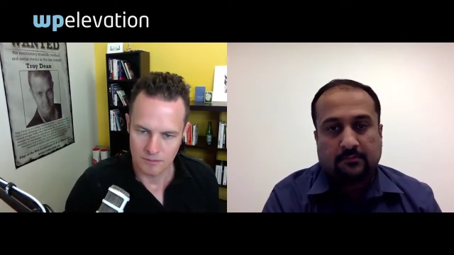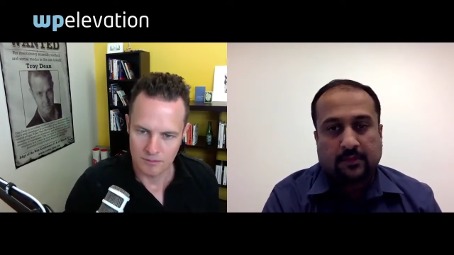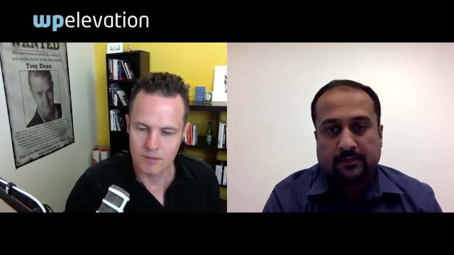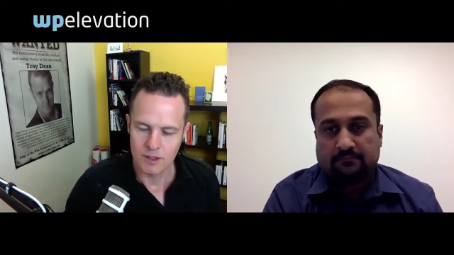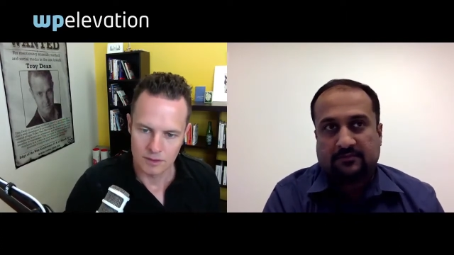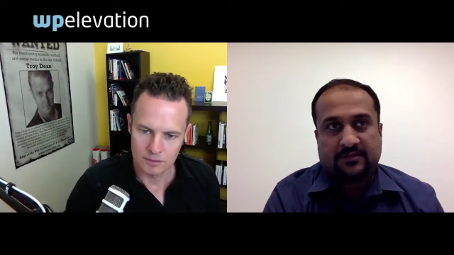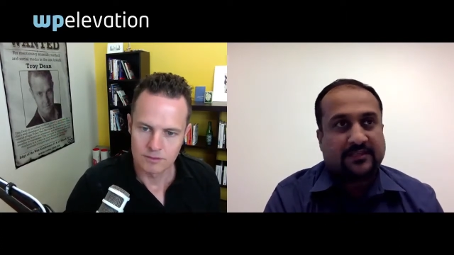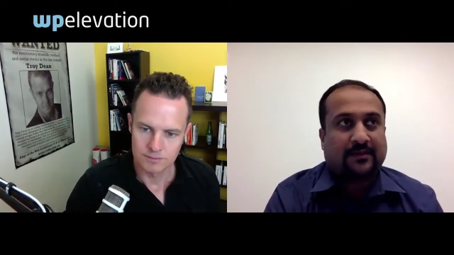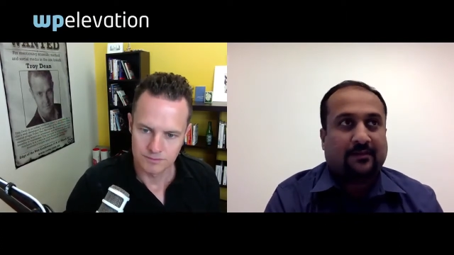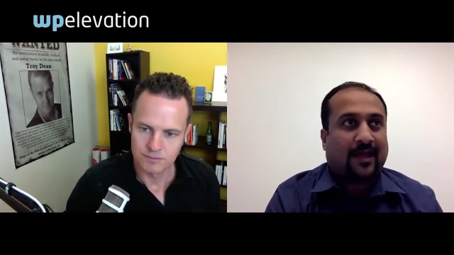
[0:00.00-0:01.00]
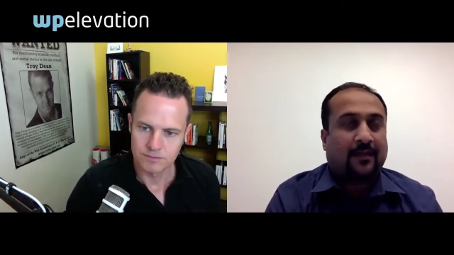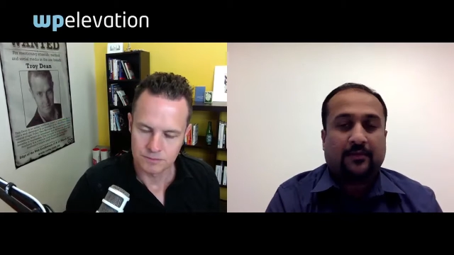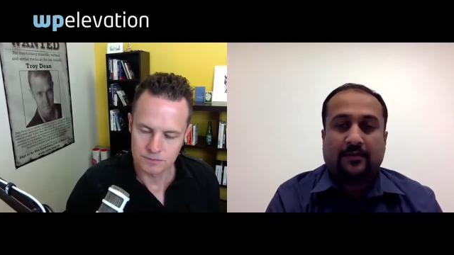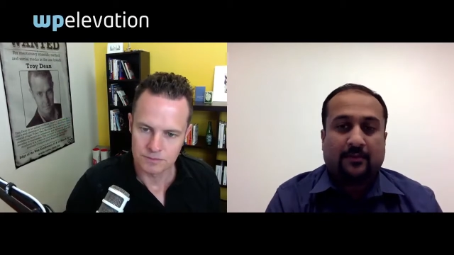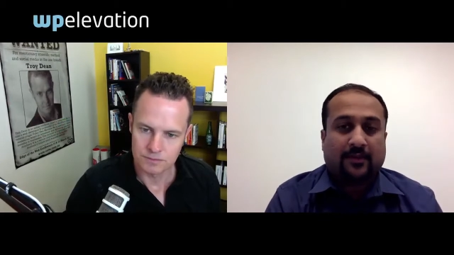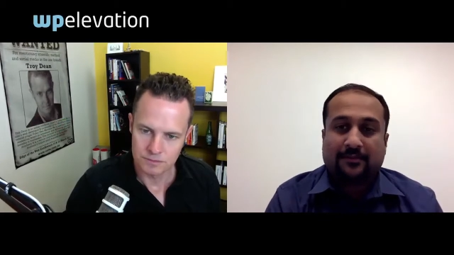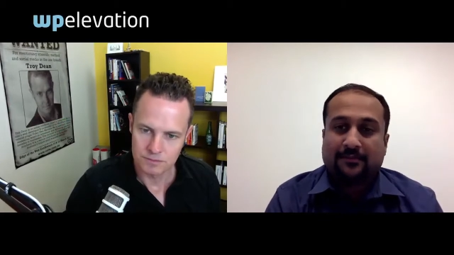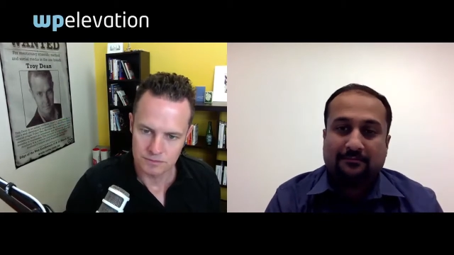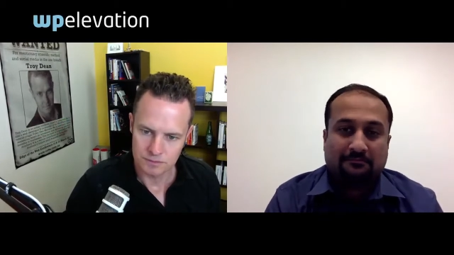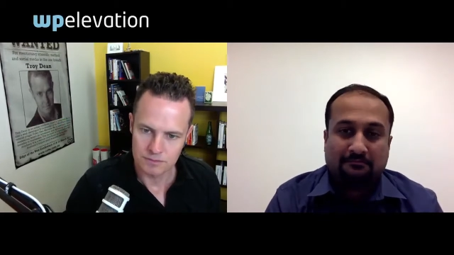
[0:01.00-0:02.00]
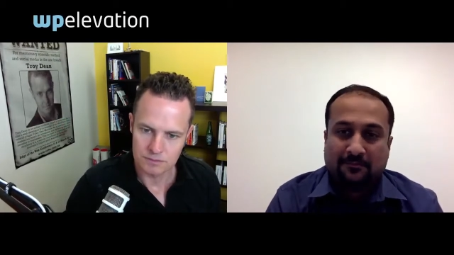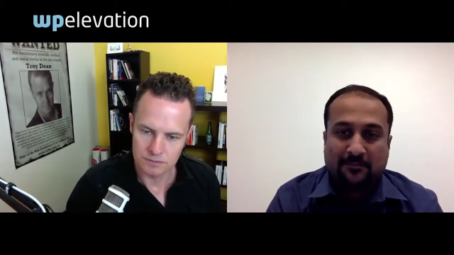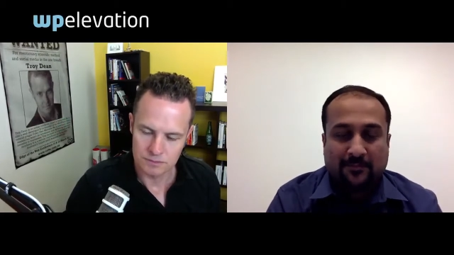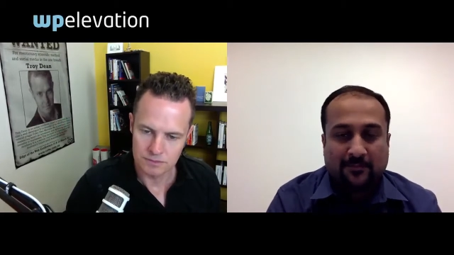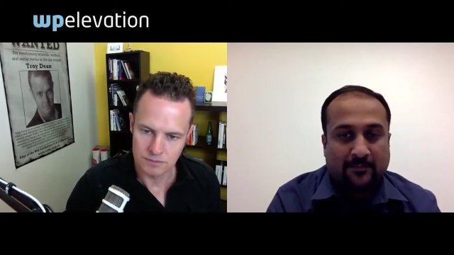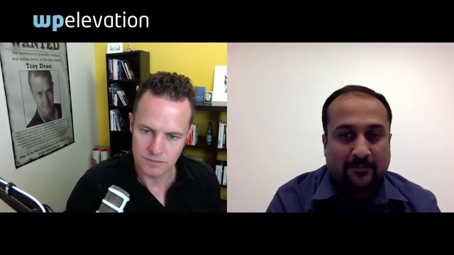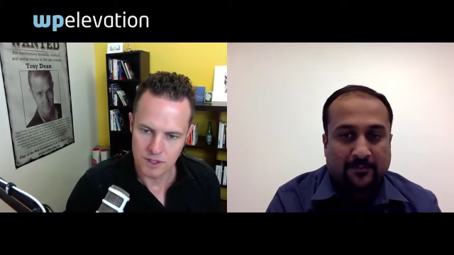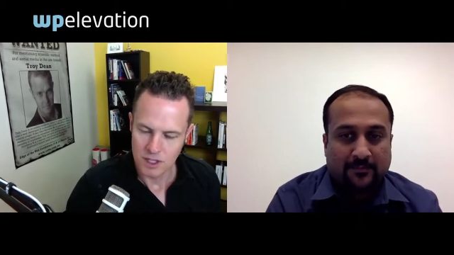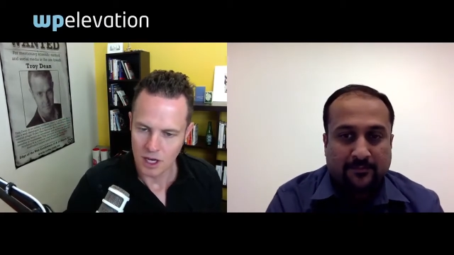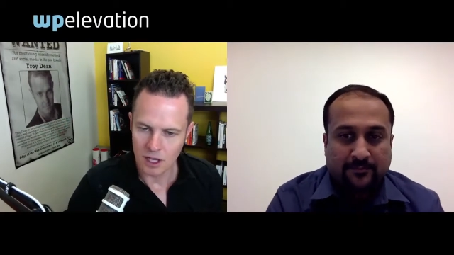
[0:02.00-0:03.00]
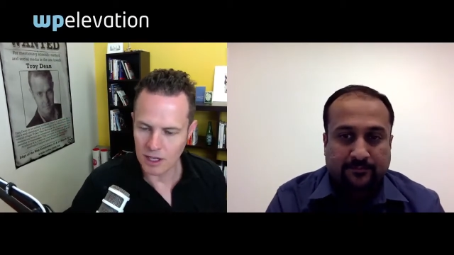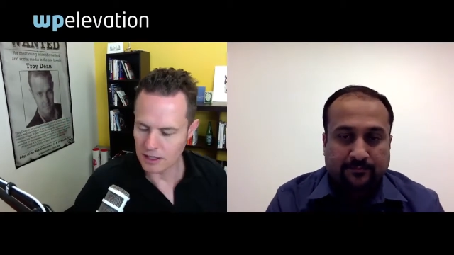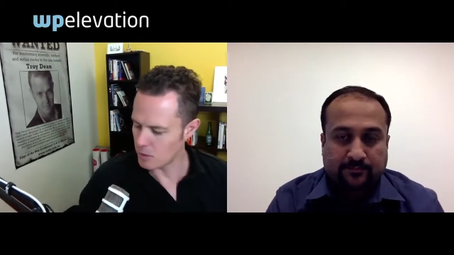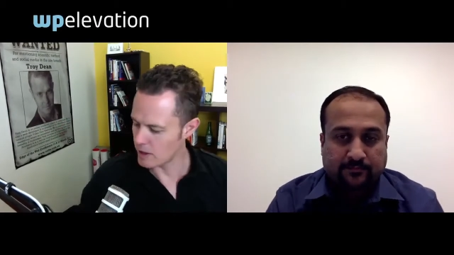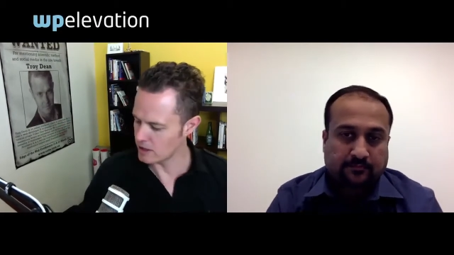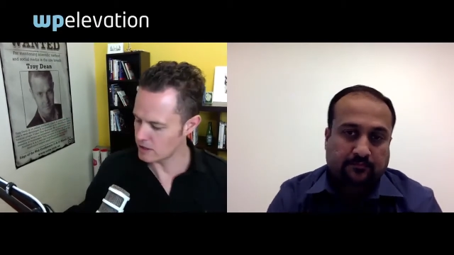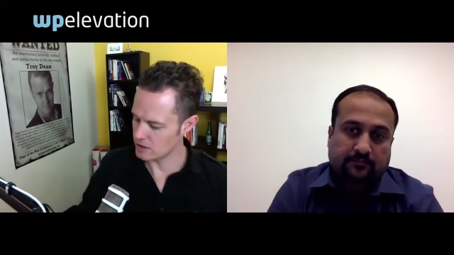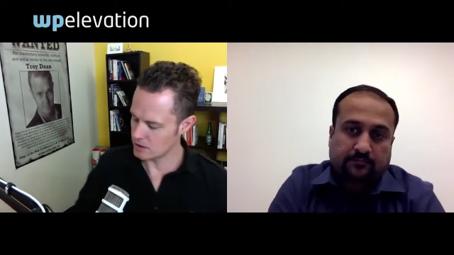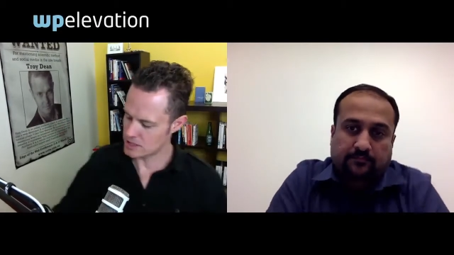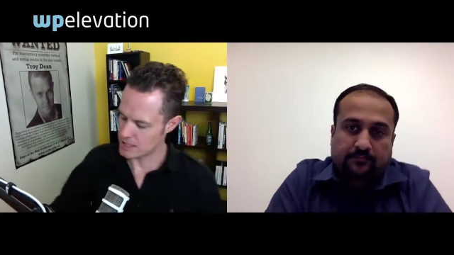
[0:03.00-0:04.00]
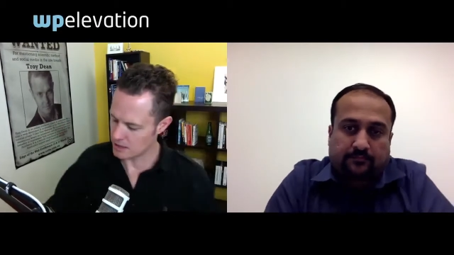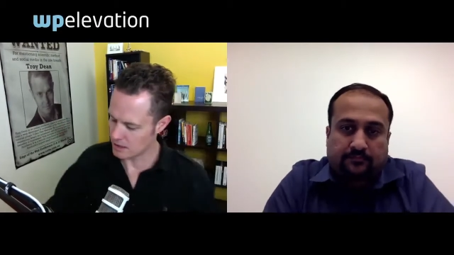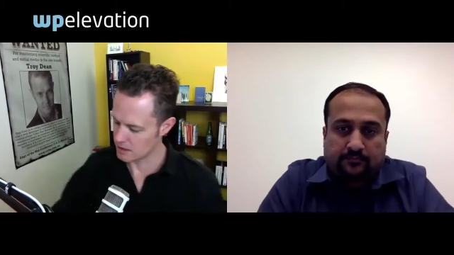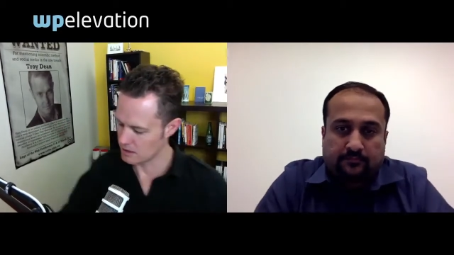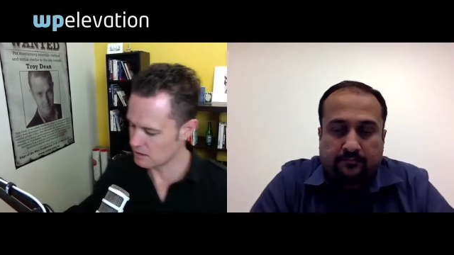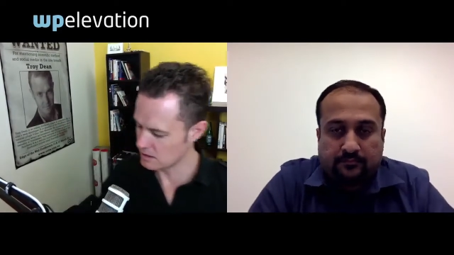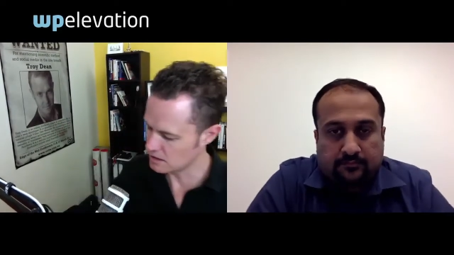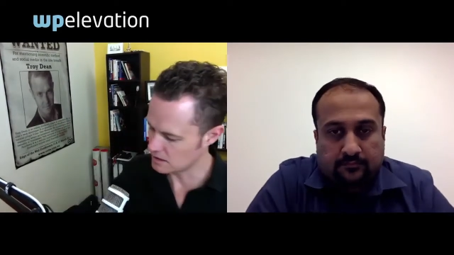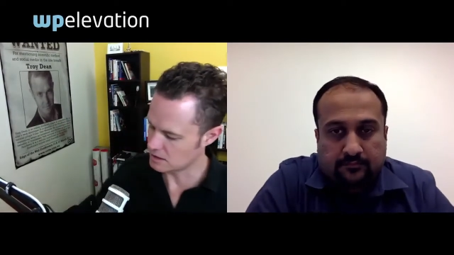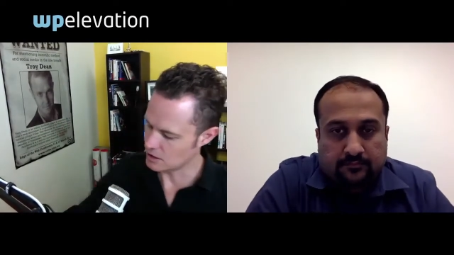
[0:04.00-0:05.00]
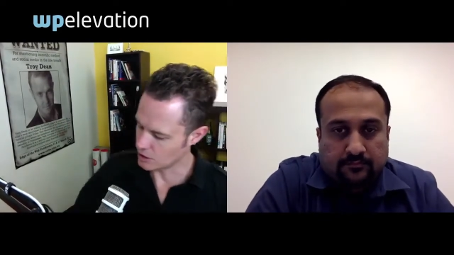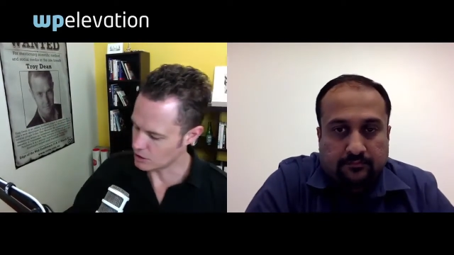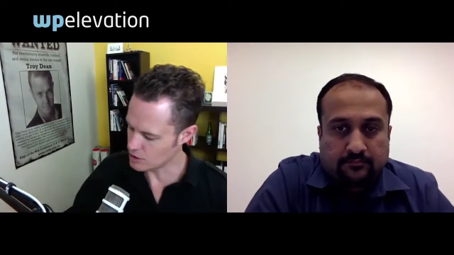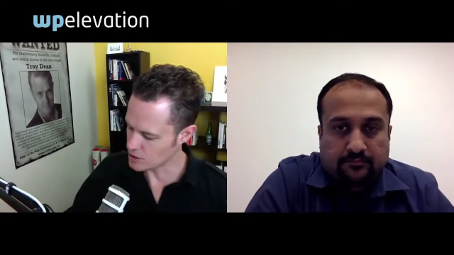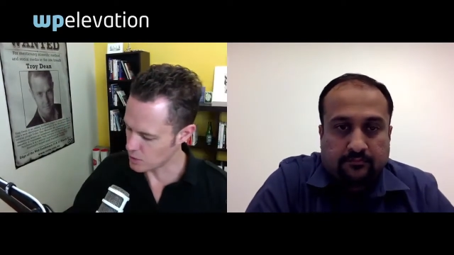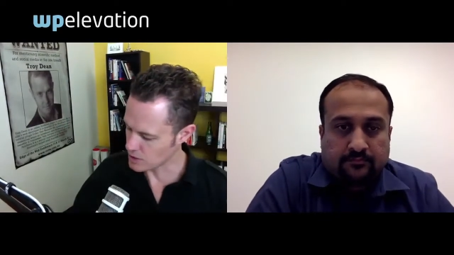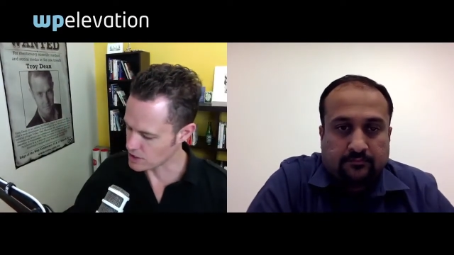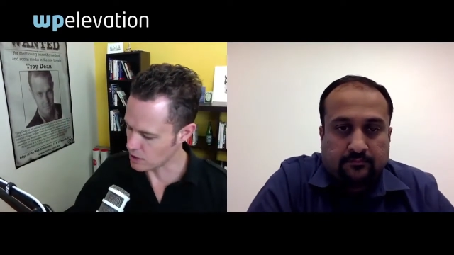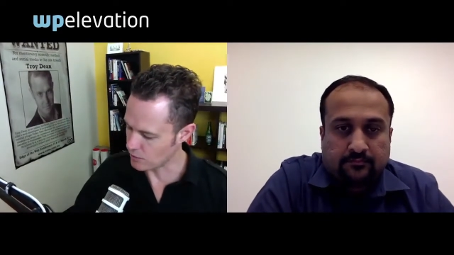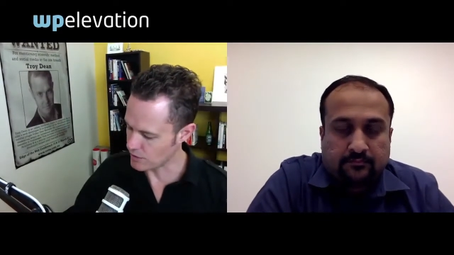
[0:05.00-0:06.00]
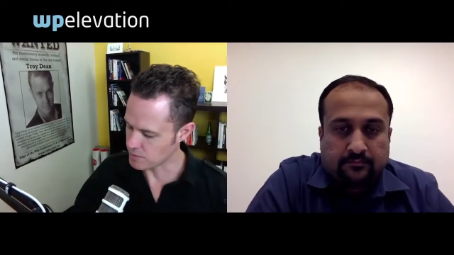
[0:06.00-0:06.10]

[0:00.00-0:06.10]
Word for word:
Speaker 1: It just happened to be. Mm. I like the way you said that, that, you know, you just want to solve this